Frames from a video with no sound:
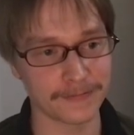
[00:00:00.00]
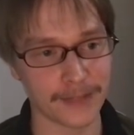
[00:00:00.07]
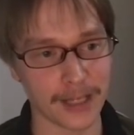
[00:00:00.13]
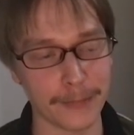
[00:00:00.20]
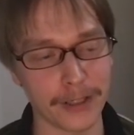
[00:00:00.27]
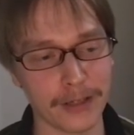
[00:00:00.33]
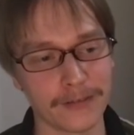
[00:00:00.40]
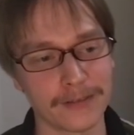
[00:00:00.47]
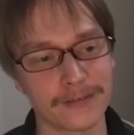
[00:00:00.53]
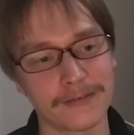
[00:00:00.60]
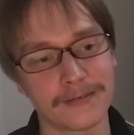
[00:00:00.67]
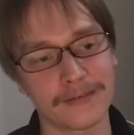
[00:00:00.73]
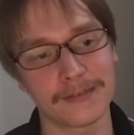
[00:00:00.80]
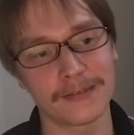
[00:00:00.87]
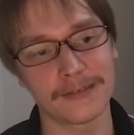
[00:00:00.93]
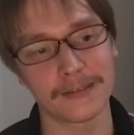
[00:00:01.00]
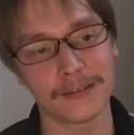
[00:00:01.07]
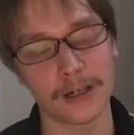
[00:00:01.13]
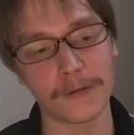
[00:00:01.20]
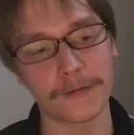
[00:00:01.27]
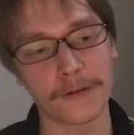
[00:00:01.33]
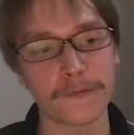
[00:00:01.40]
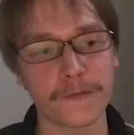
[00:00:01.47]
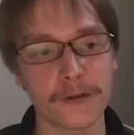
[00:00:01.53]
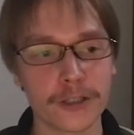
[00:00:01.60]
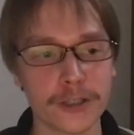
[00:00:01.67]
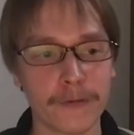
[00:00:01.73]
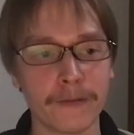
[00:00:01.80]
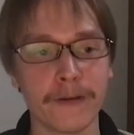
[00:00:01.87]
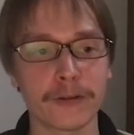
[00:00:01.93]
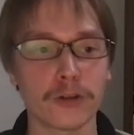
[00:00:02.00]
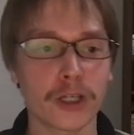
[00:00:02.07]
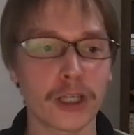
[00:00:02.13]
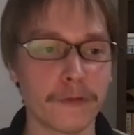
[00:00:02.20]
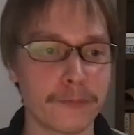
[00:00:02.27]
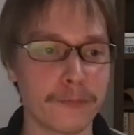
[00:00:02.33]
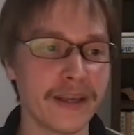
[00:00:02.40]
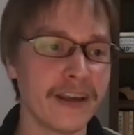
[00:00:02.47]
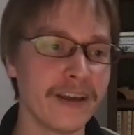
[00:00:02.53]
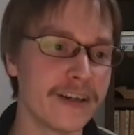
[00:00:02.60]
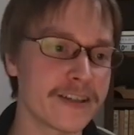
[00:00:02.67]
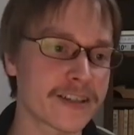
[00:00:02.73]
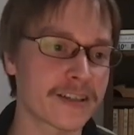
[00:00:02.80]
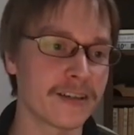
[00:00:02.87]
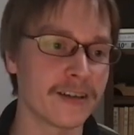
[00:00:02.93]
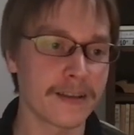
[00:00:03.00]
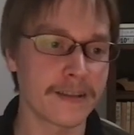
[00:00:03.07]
I mean, of course, when we're talking with beginners,